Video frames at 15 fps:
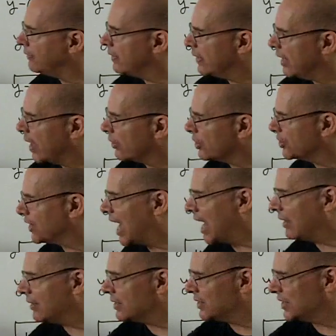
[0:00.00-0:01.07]
to the other side
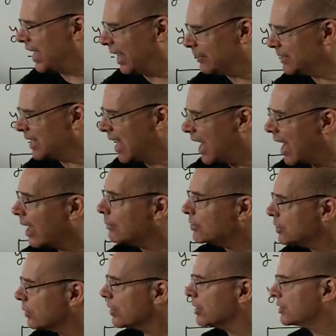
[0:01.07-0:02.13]
at the same time.
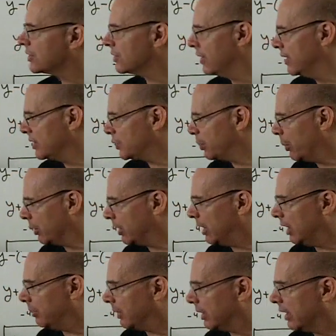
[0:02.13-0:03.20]
So that's this
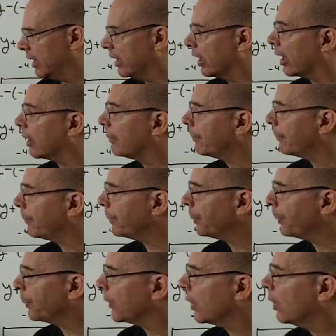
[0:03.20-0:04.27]
bookkeeping here.
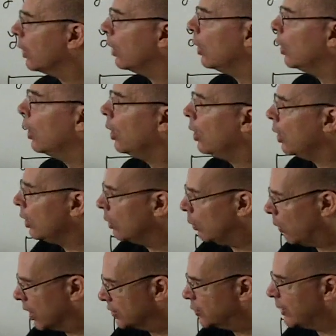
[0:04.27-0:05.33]

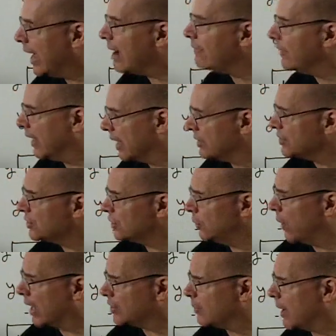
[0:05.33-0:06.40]
Once we have this,
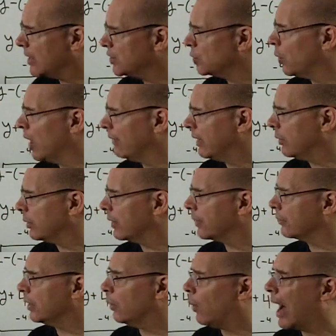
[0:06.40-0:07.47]
2x minus 12 equal to
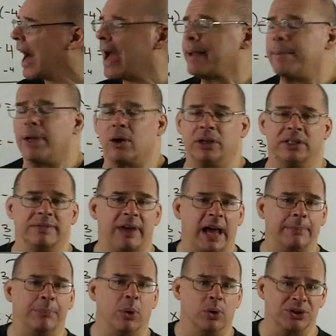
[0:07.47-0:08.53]
3y, I'm gonna
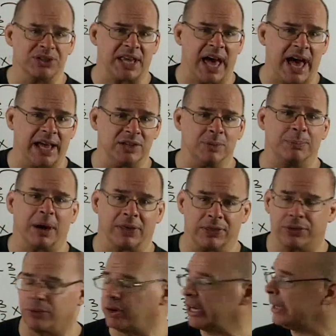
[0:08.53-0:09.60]
divide both sides by
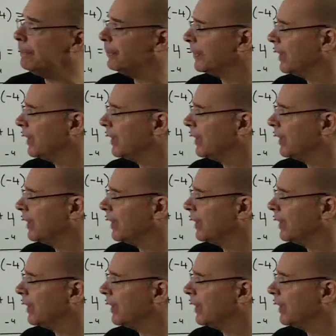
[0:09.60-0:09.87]
three.